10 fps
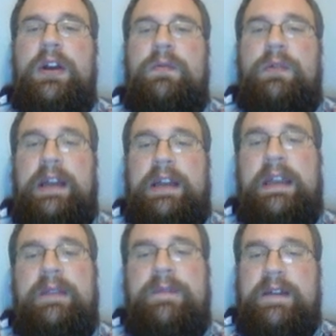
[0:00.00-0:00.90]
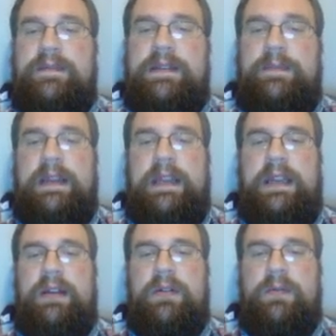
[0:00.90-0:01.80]
we're not getting 5
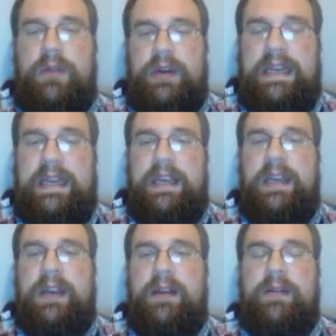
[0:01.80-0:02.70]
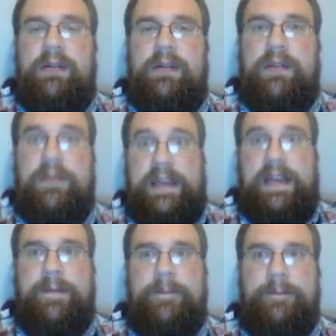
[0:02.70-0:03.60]
CP, we're getting 3.
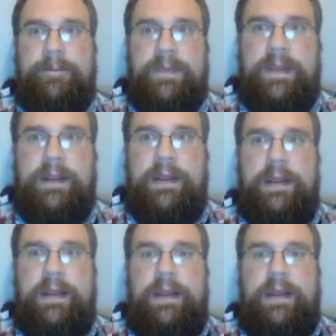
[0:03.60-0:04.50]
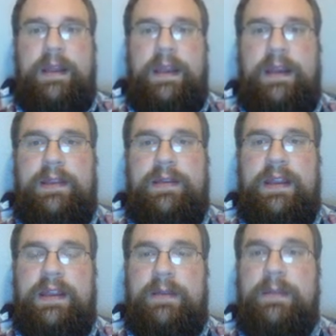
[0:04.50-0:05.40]
And I
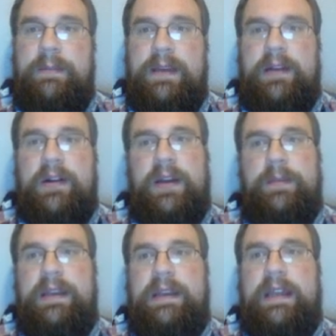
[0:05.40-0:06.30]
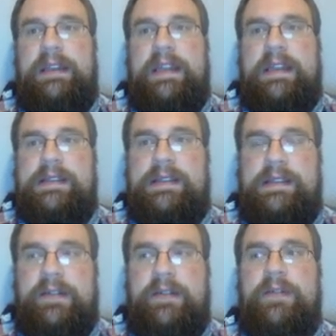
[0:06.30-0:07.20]
think I might make an argument that that's
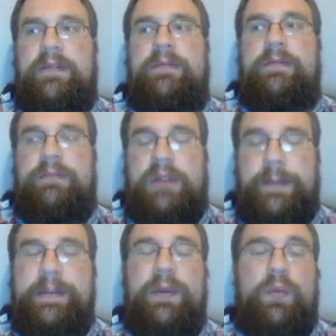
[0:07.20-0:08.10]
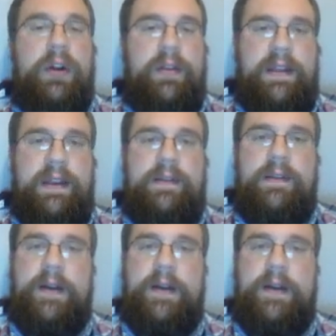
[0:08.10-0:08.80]
still probably worth it.